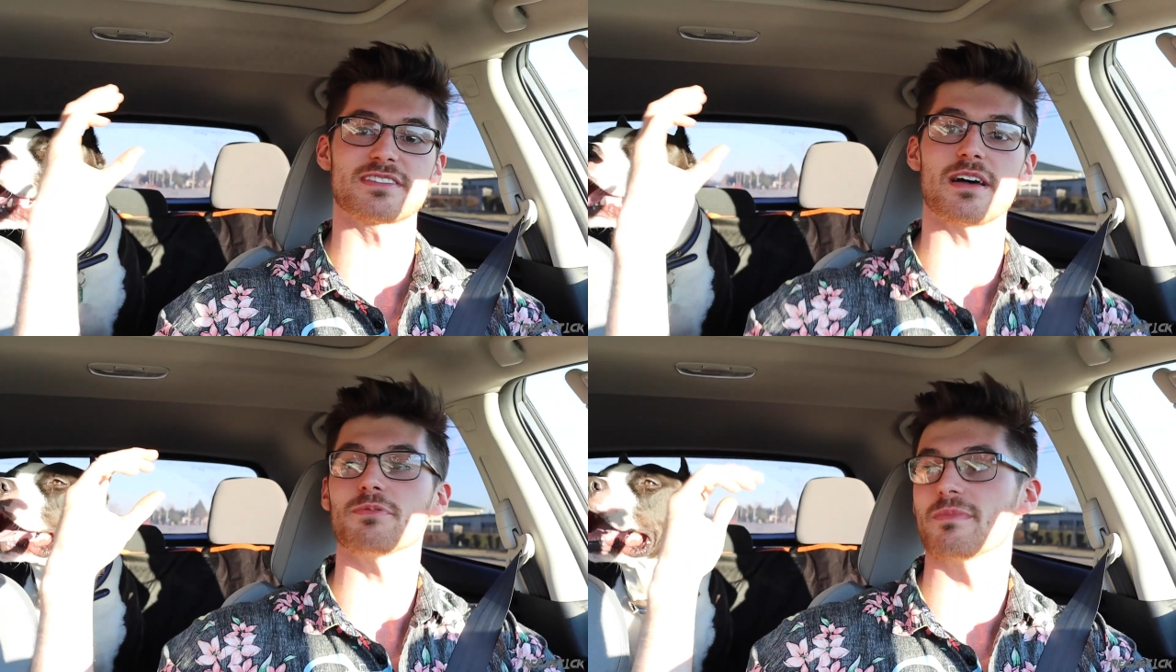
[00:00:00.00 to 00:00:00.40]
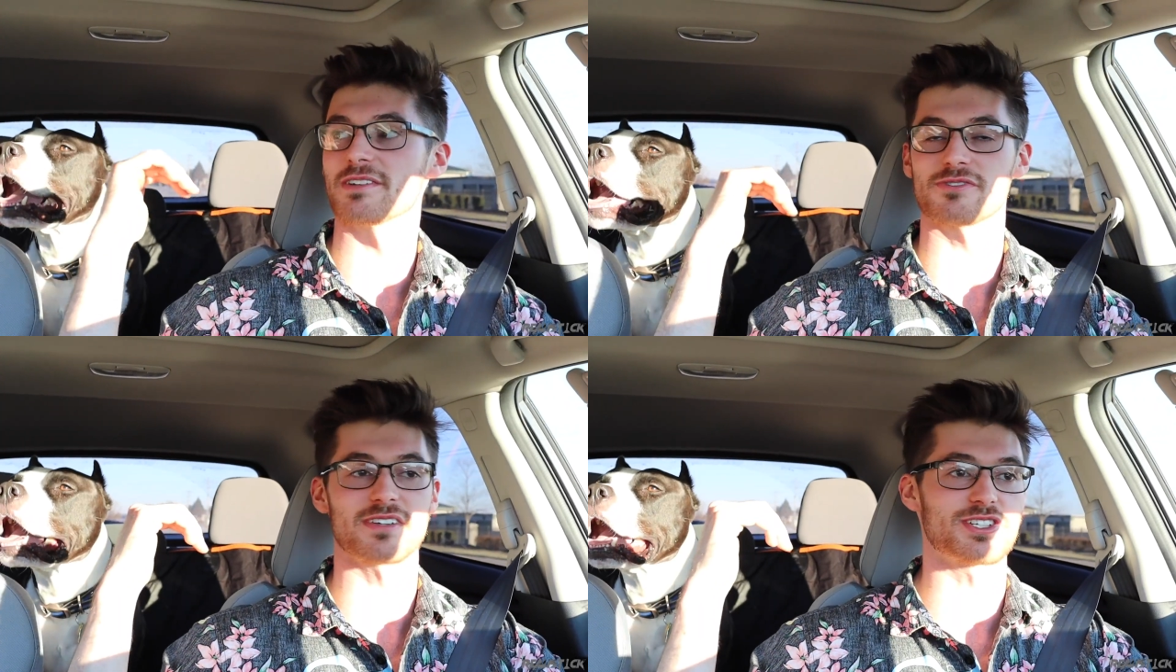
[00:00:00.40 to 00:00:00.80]

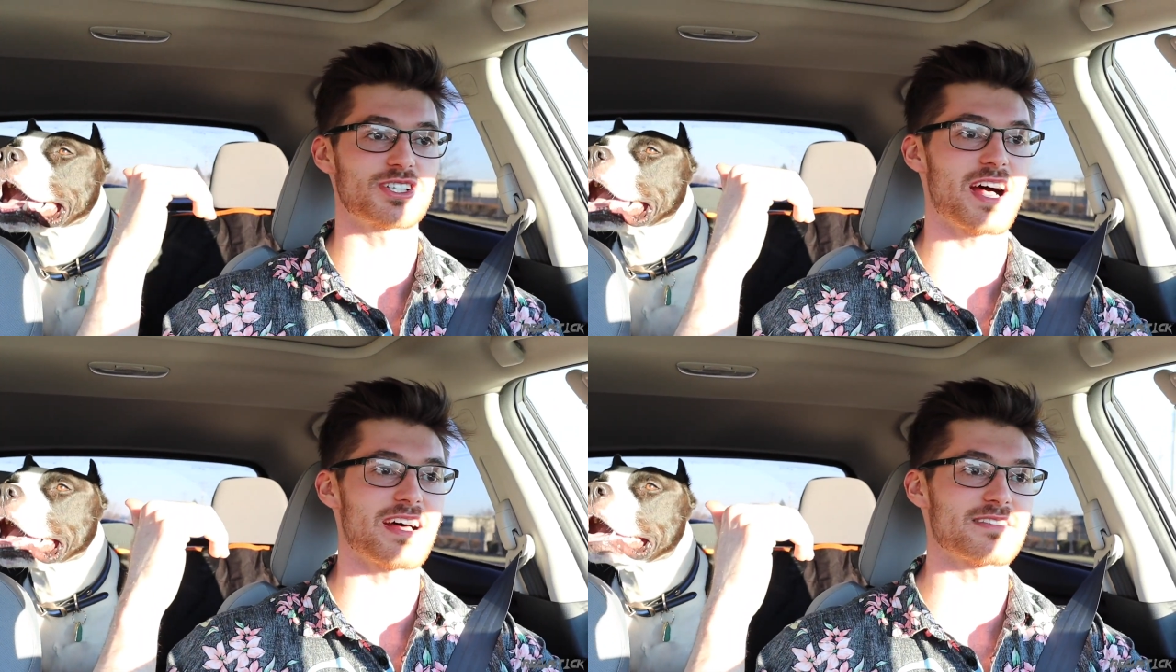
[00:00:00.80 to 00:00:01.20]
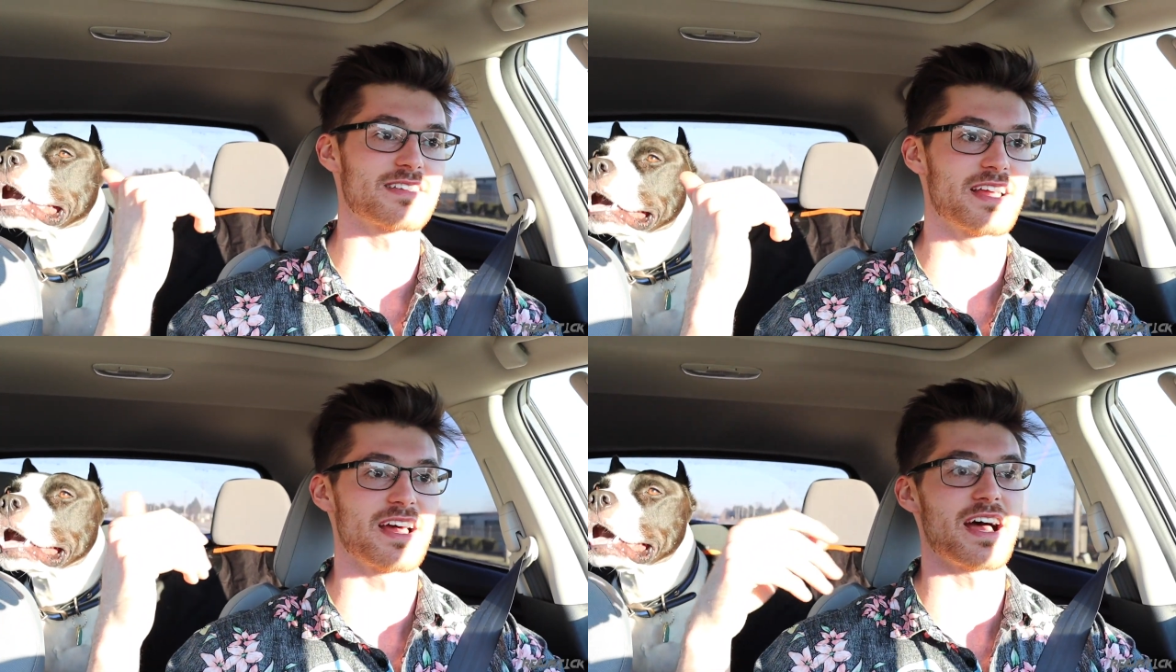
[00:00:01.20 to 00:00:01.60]
supplementary
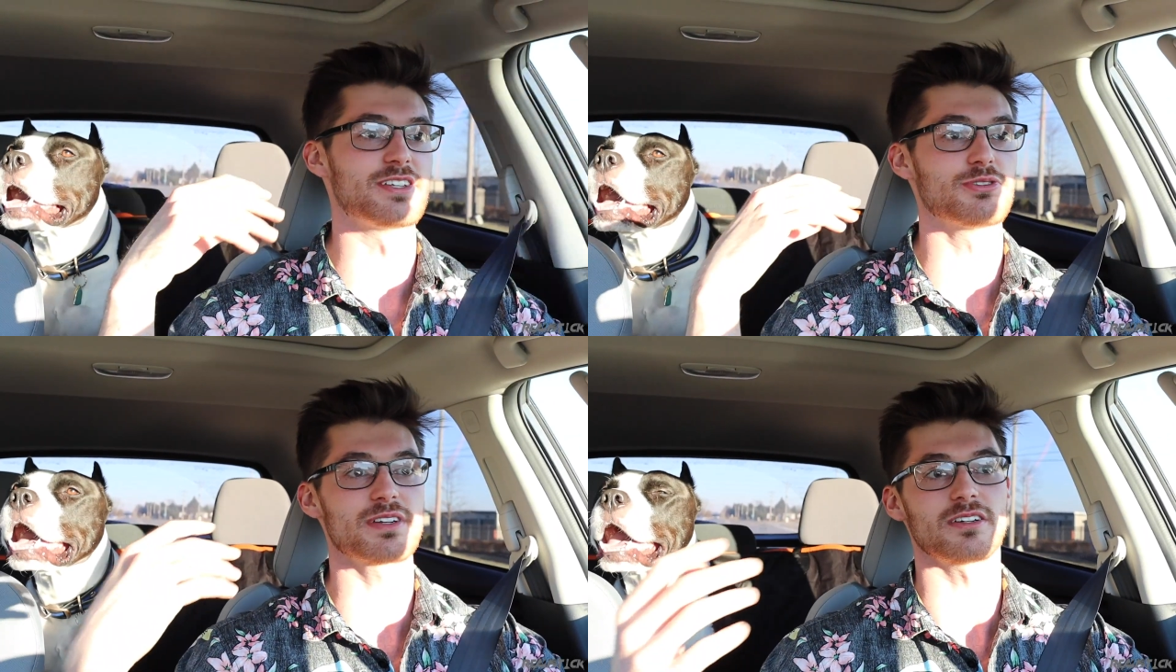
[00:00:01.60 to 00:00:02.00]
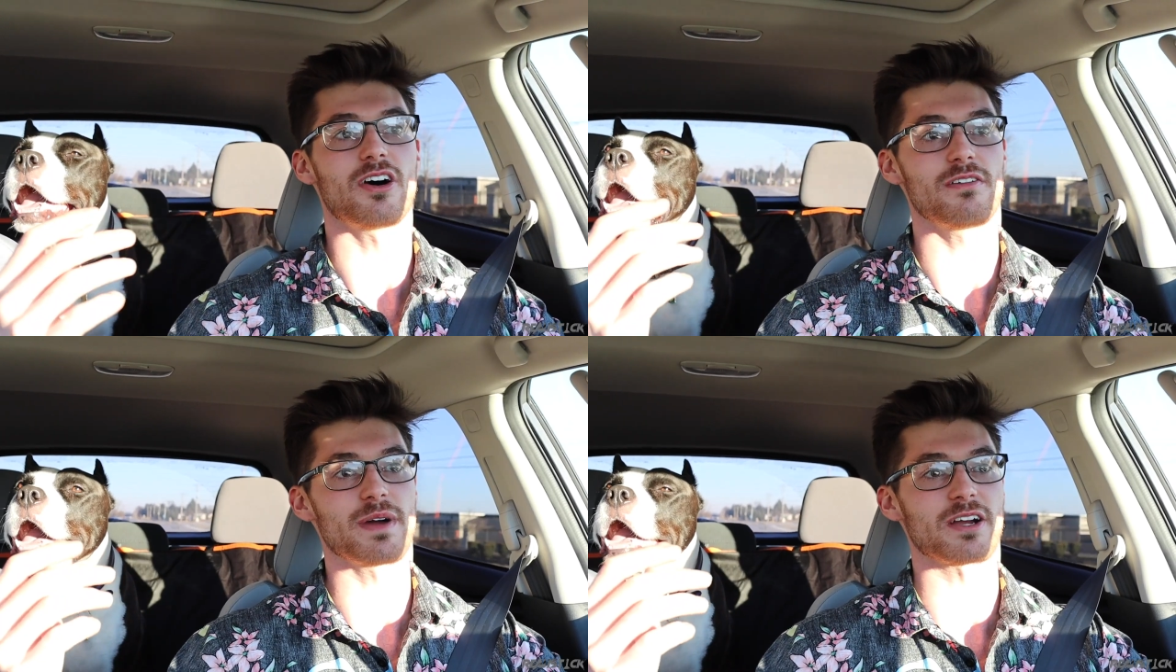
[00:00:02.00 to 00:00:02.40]
shots. I do it in
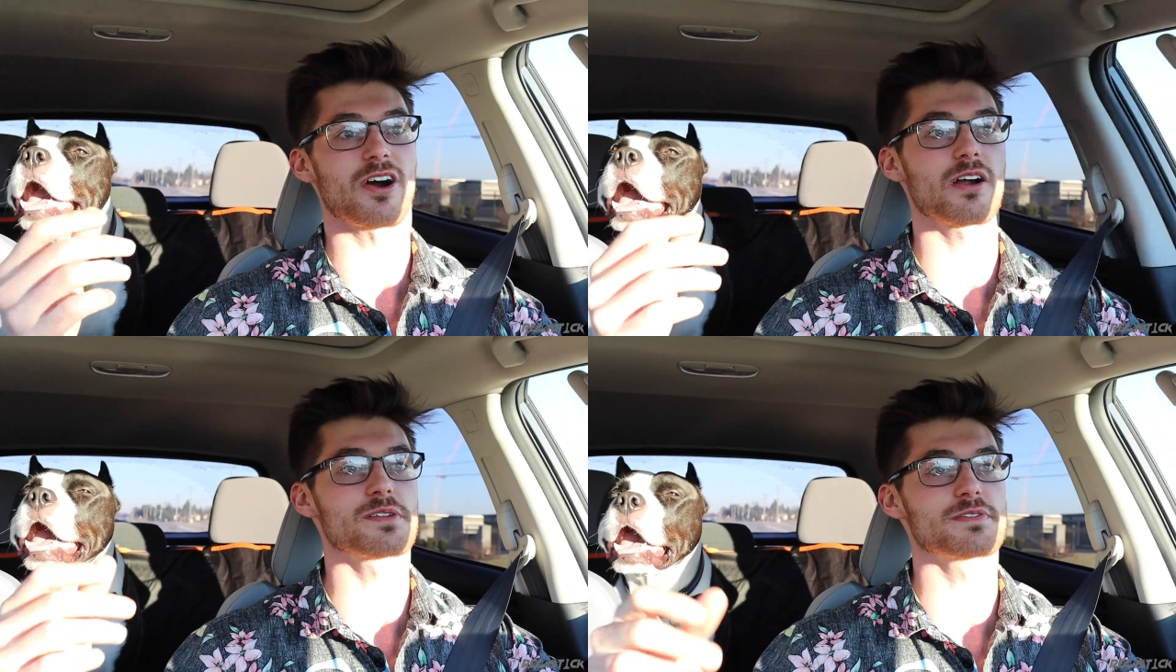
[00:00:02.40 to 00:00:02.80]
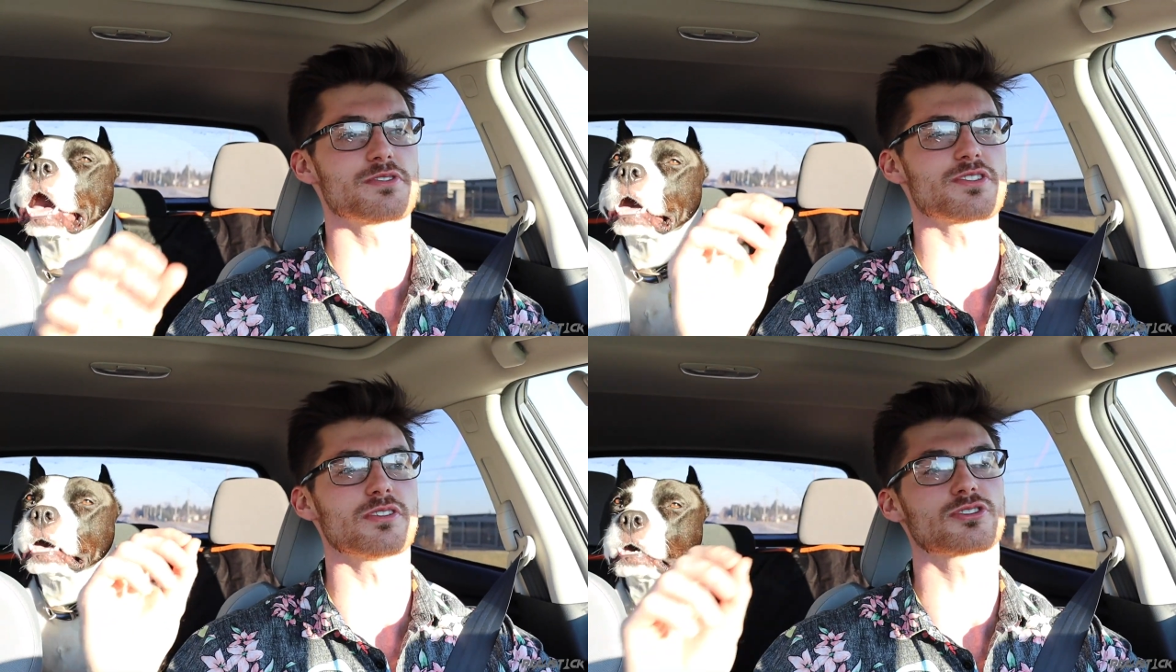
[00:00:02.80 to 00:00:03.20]
all of my car
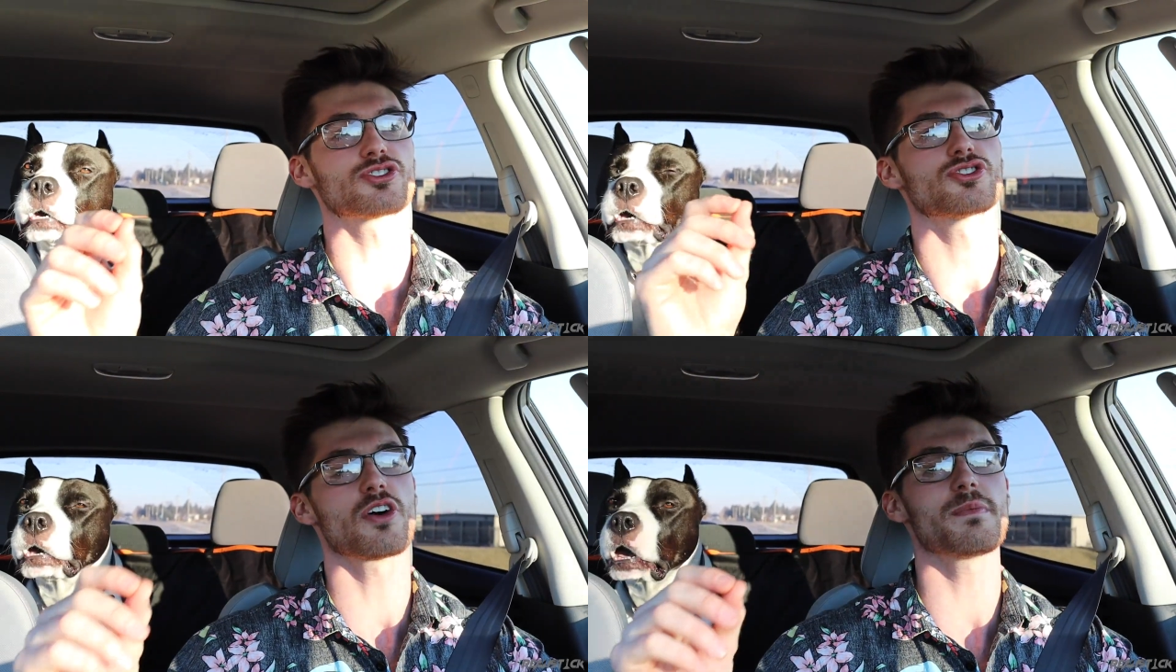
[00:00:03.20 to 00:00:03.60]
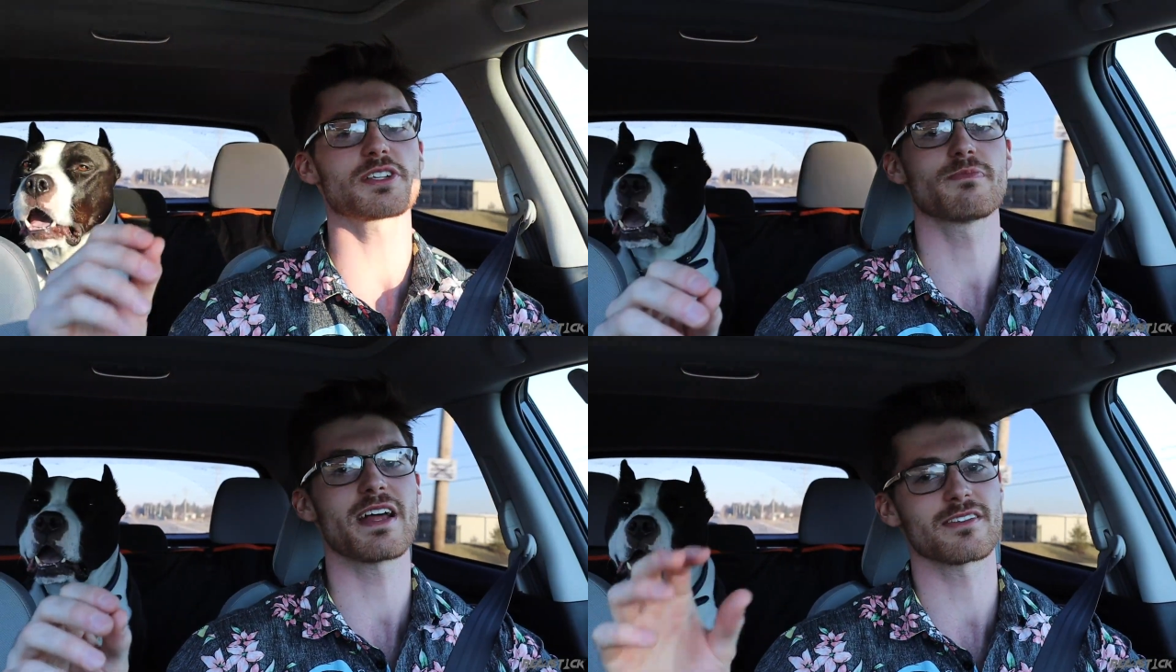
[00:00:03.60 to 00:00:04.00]
reviews. It looks so
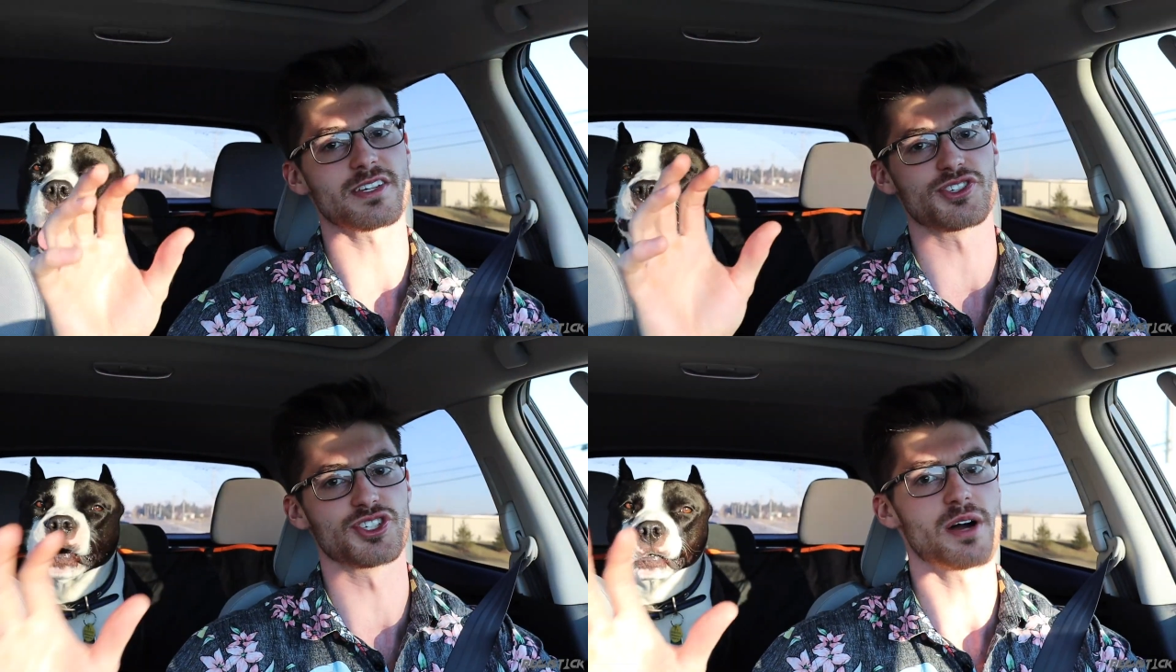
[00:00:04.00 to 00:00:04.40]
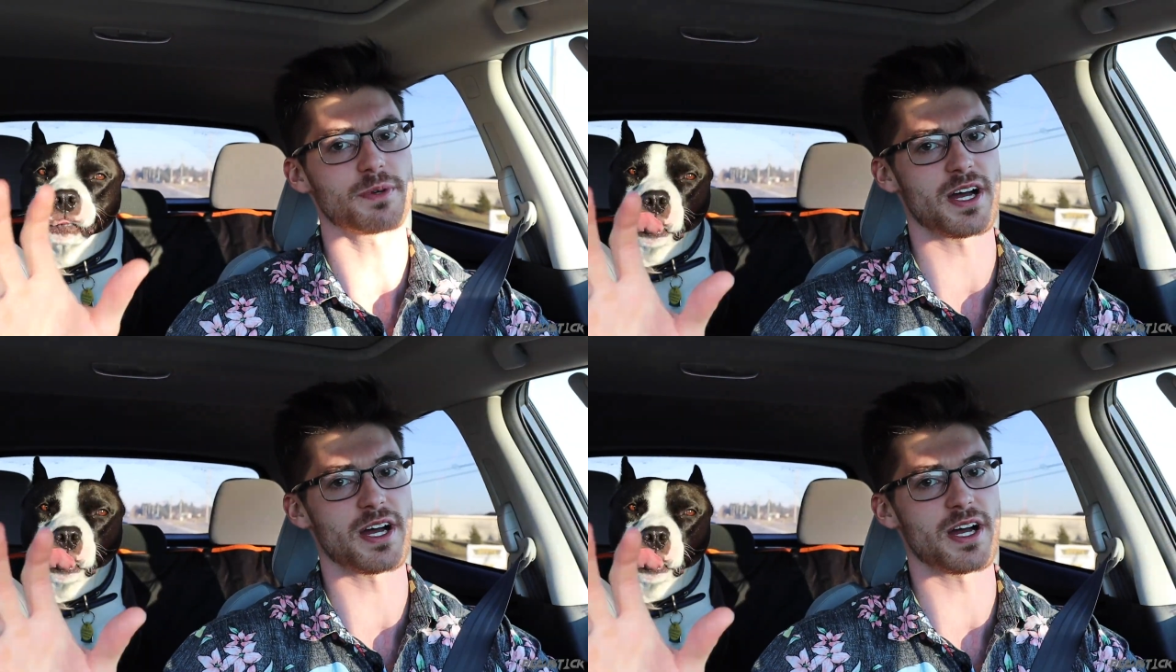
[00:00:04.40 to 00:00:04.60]
much better than jump